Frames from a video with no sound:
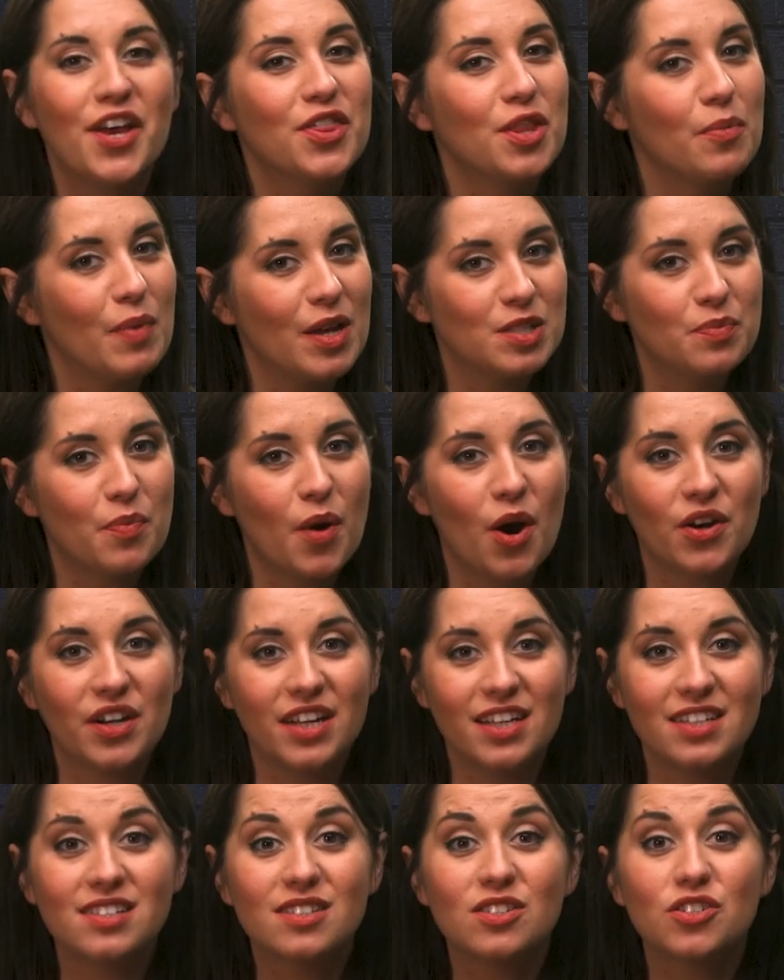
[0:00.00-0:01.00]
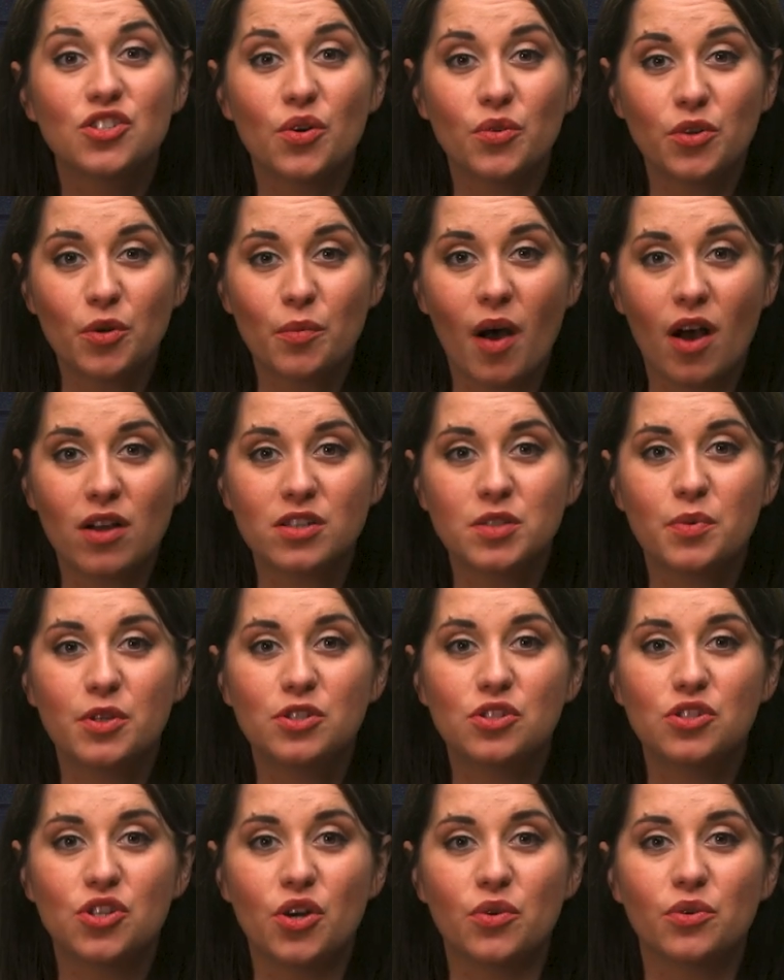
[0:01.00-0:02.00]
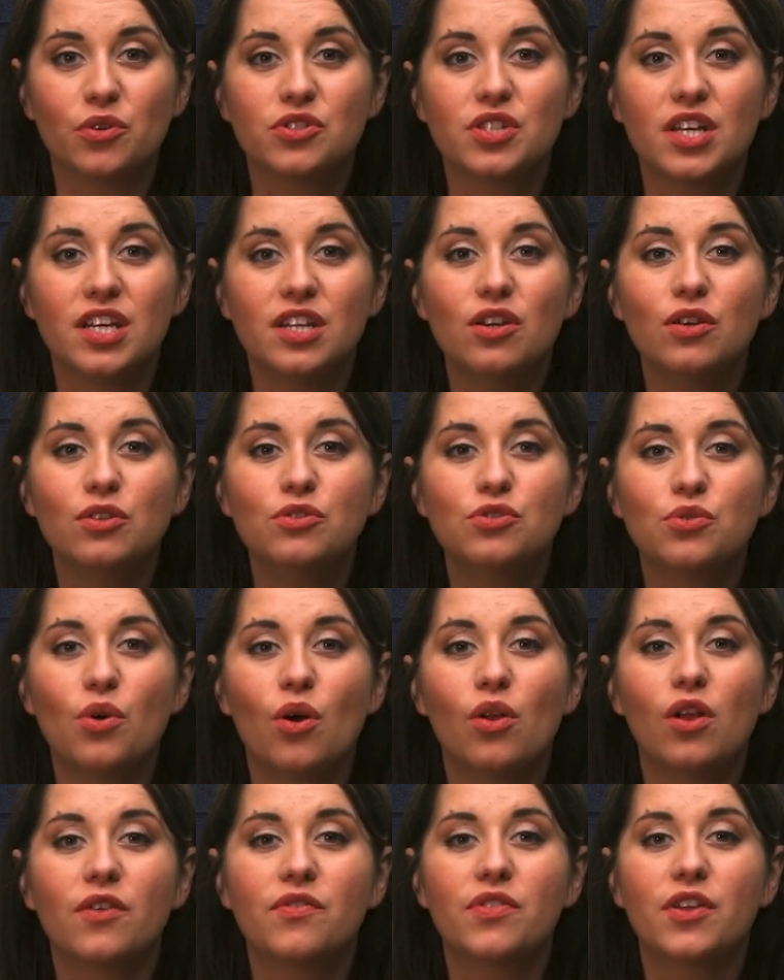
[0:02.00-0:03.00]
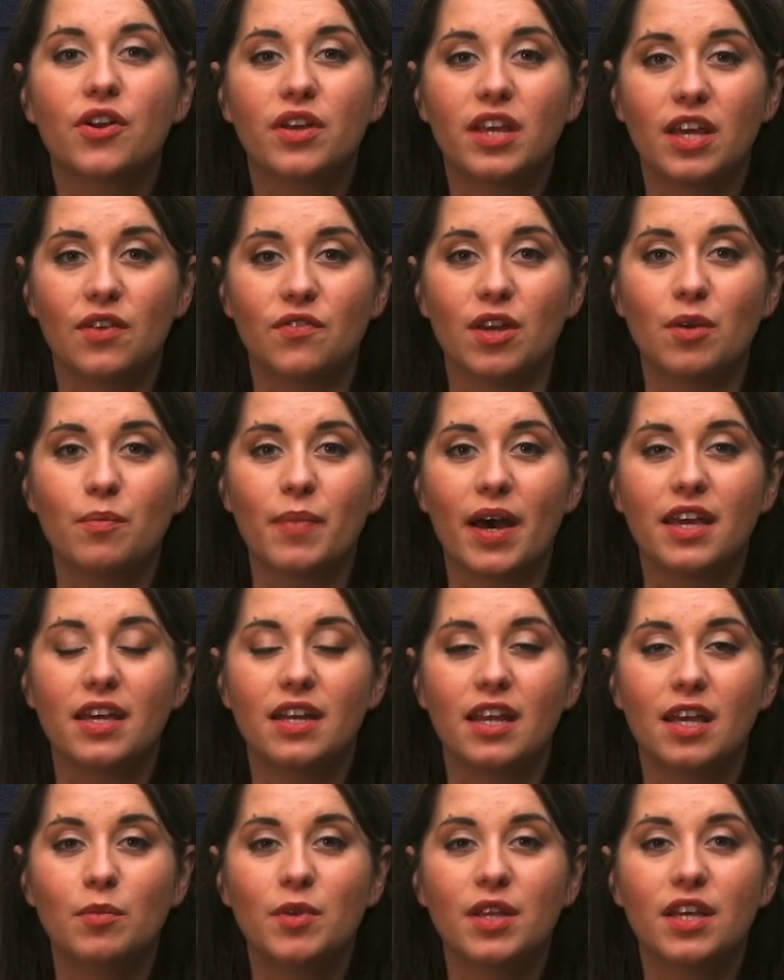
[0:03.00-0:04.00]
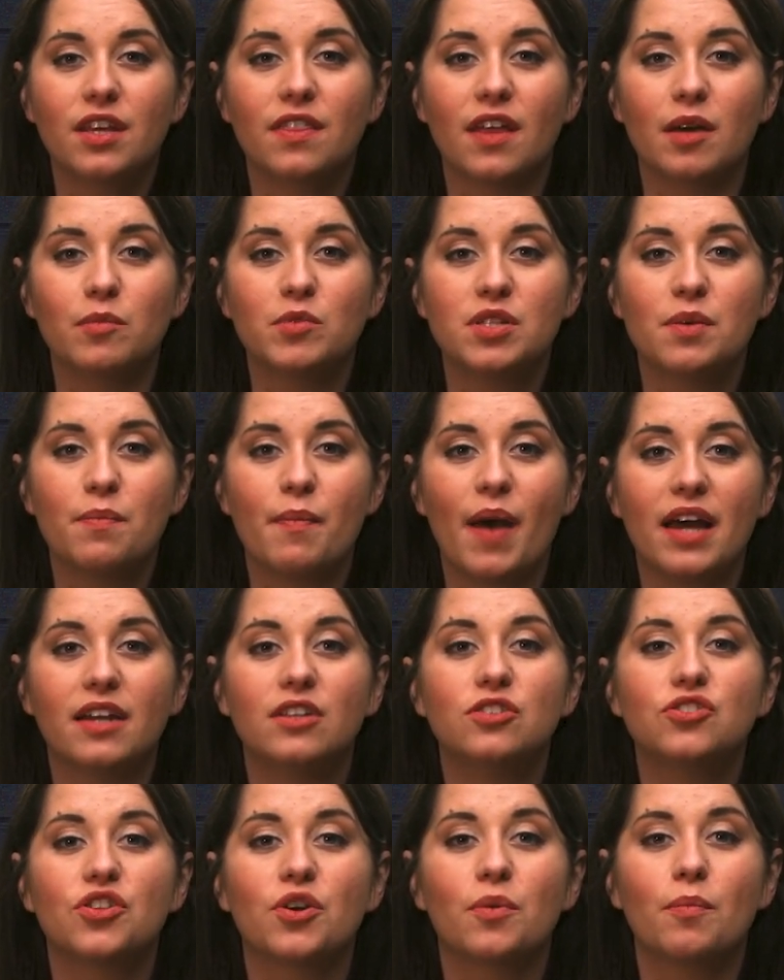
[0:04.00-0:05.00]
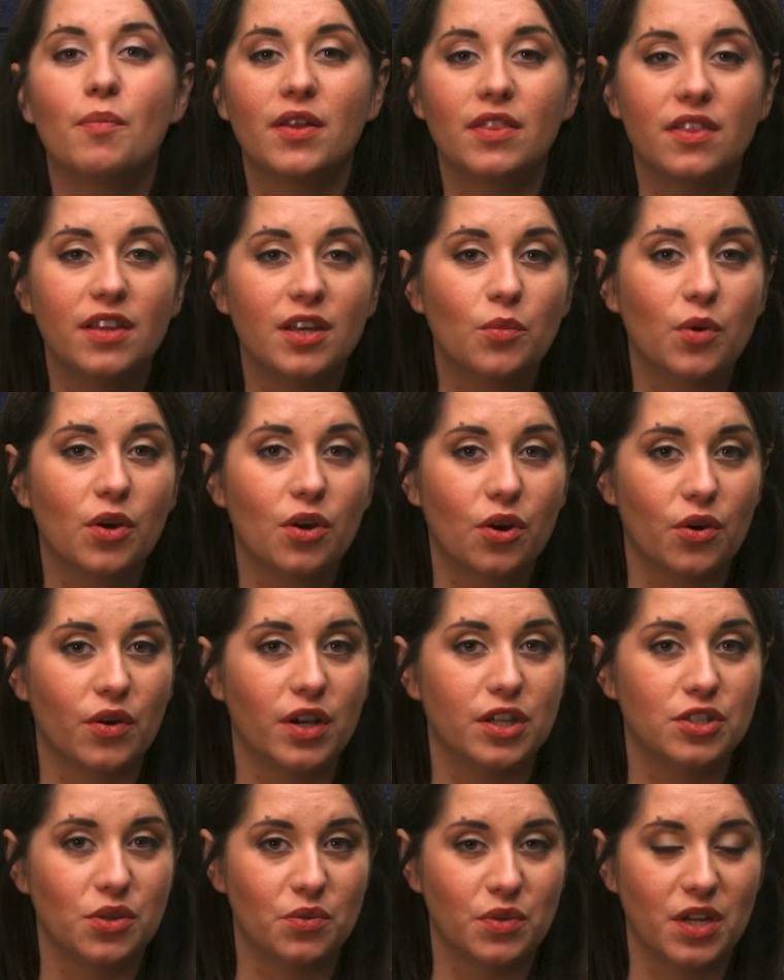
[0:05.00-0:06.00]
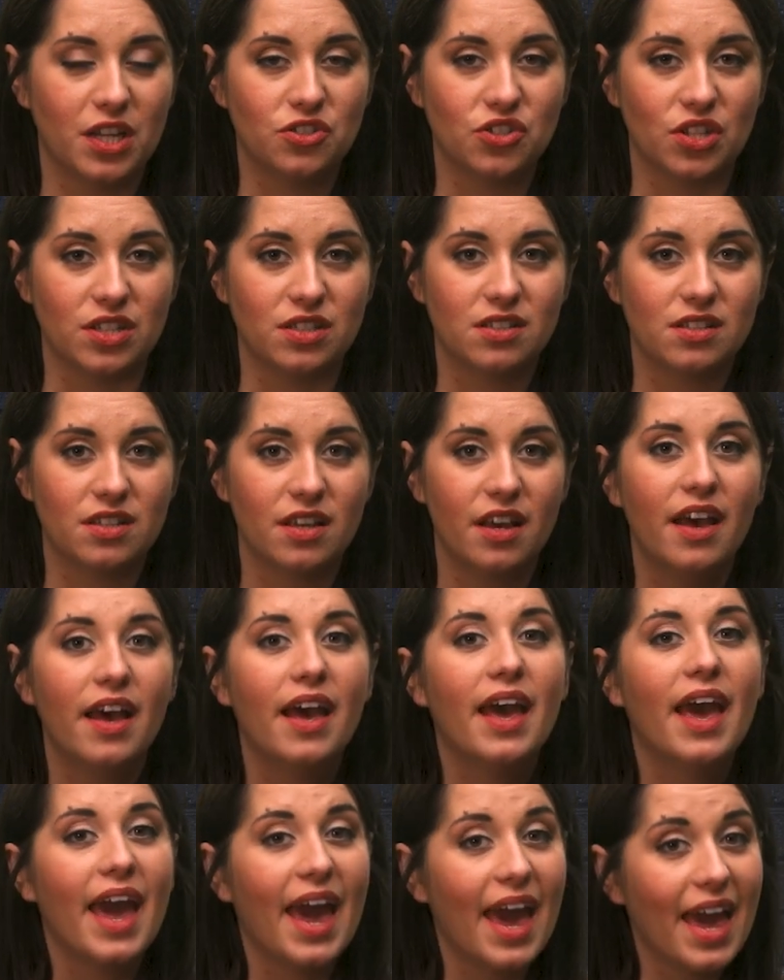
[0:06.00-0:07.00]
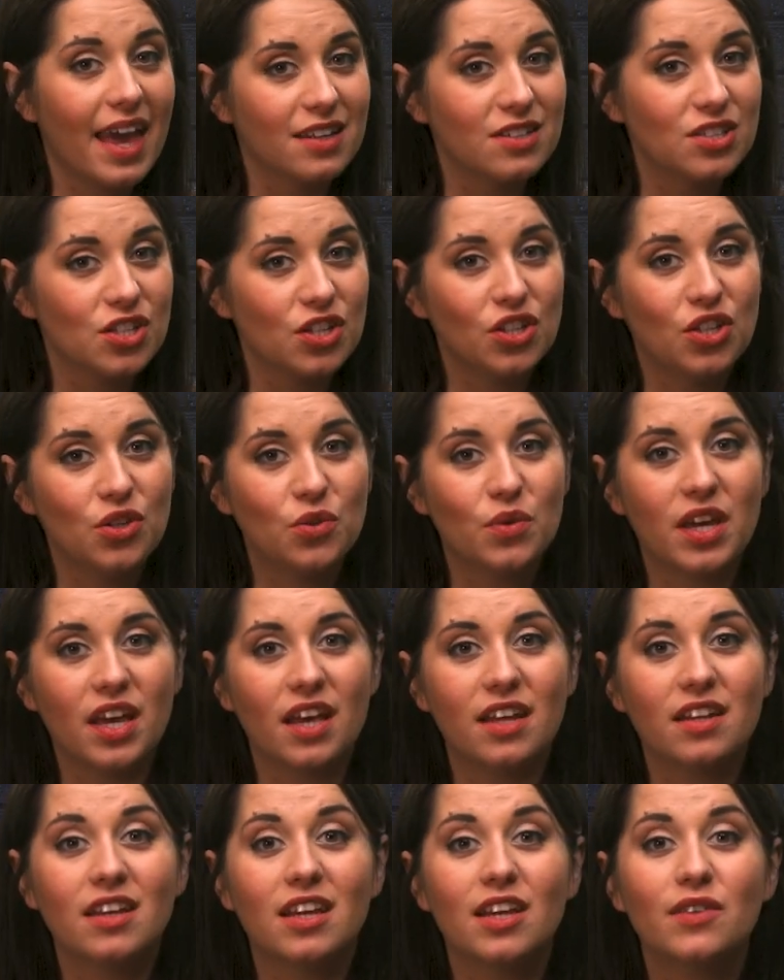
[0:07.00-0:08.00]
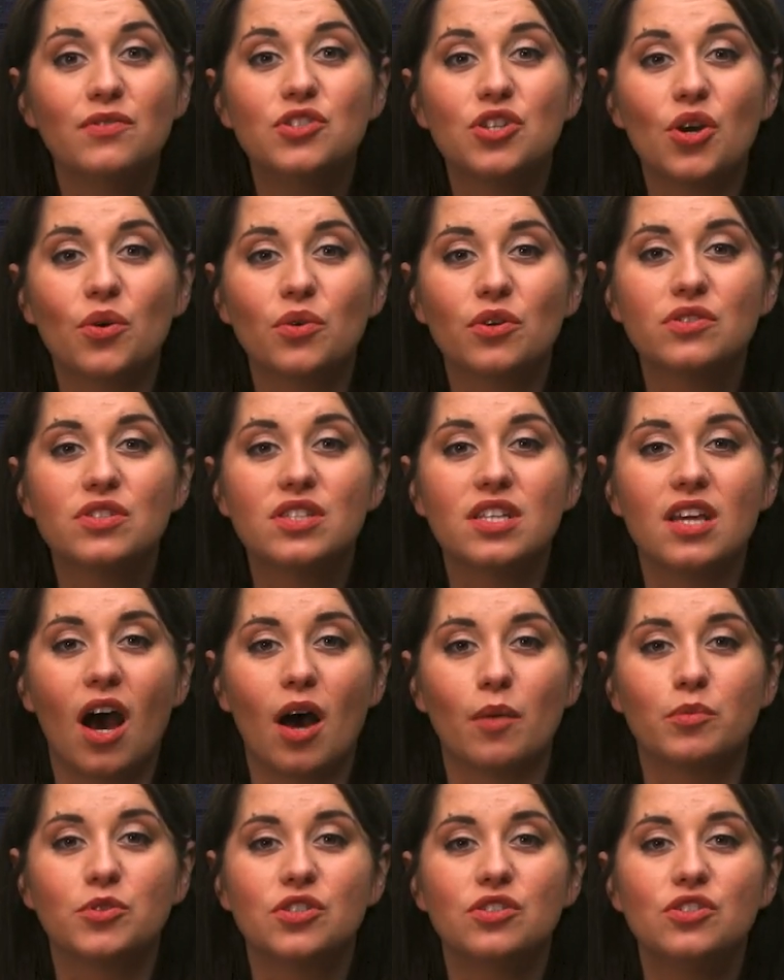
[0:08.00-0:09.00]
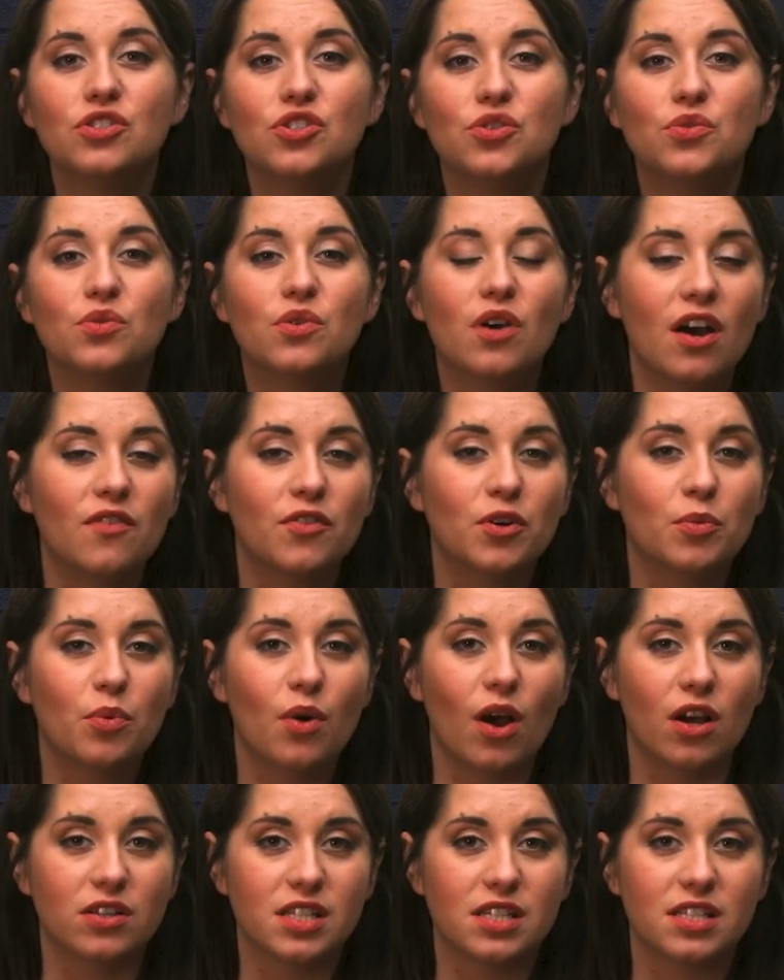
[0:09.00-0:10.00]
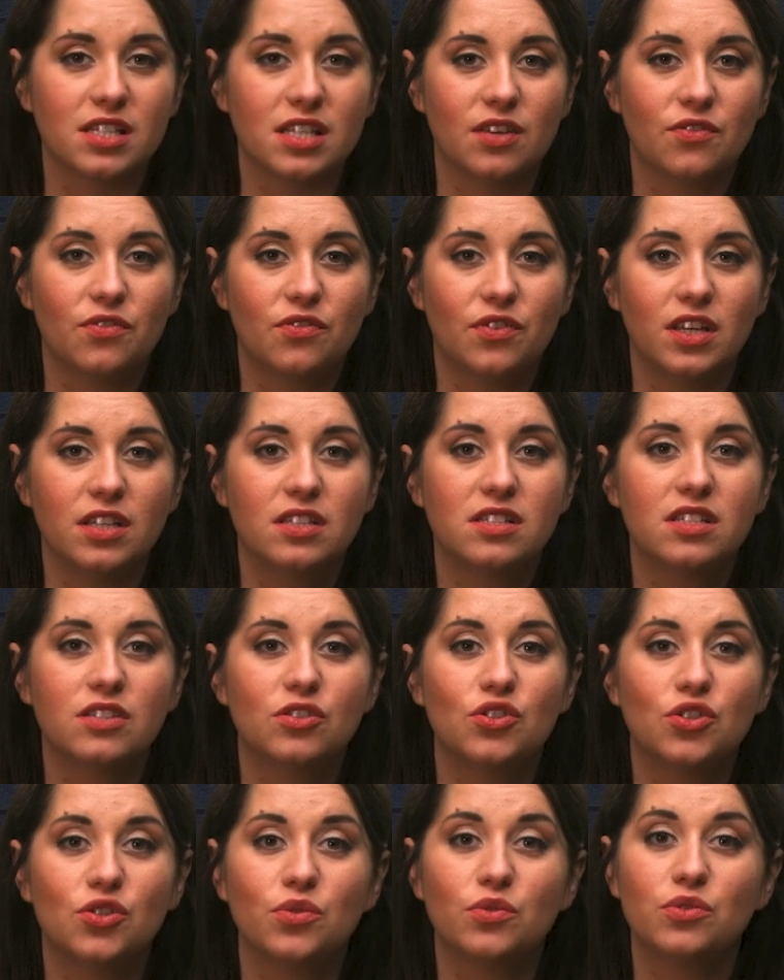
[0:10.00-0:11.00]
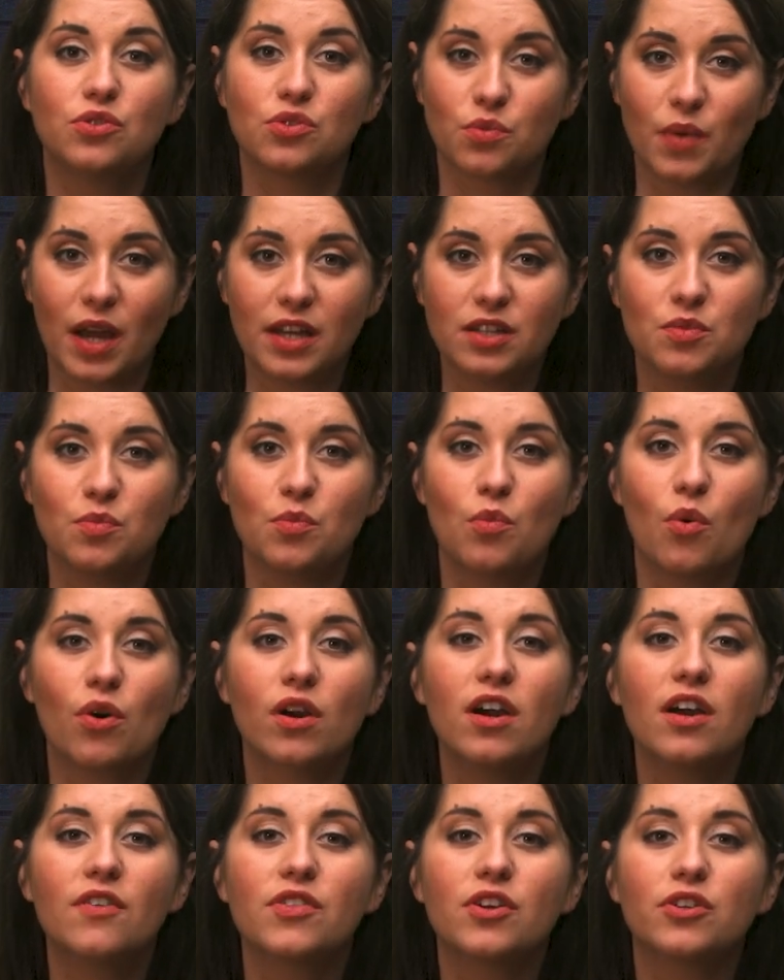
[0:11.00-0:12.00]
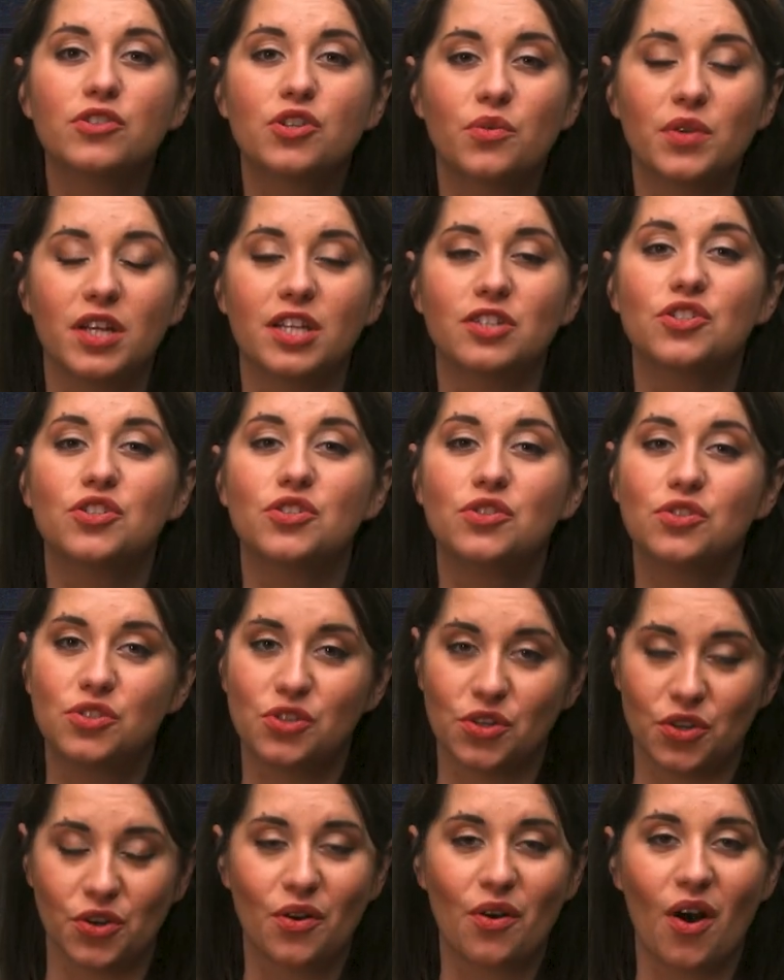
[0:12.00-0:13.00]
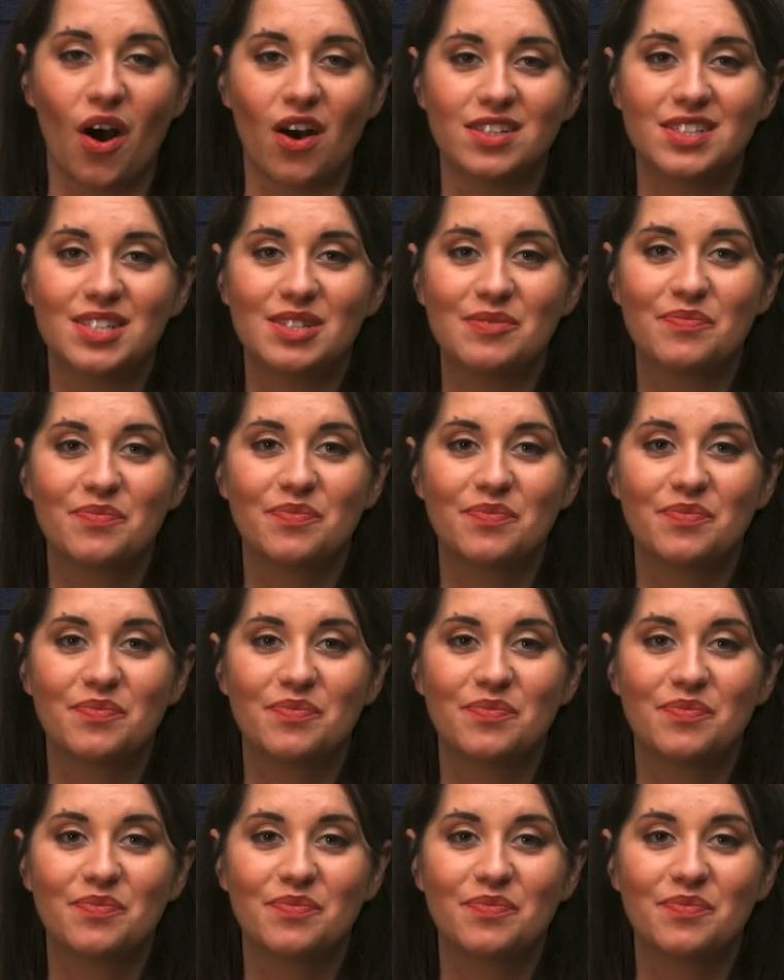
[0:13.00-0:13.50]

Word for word: The best part is, Donorbox puts donors in control of their giving by enabling them to manage their monthly recurring donations. And you can give donors the option to cover processing fees to direct more of their donation to your cause.